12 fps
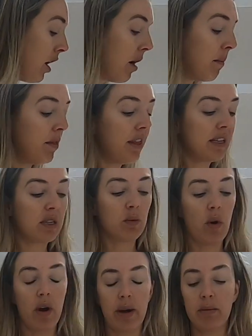But this is
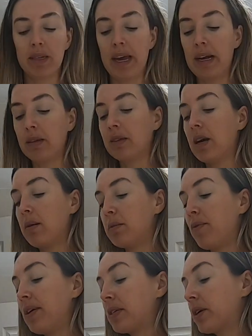what I'm saying in terms
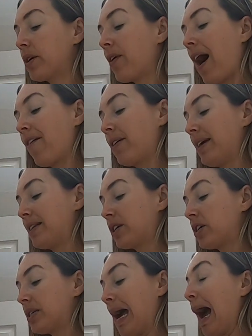of it's good to
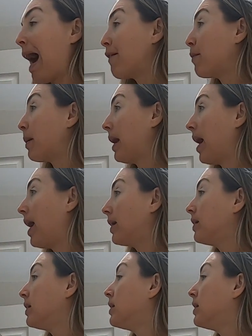have a plan,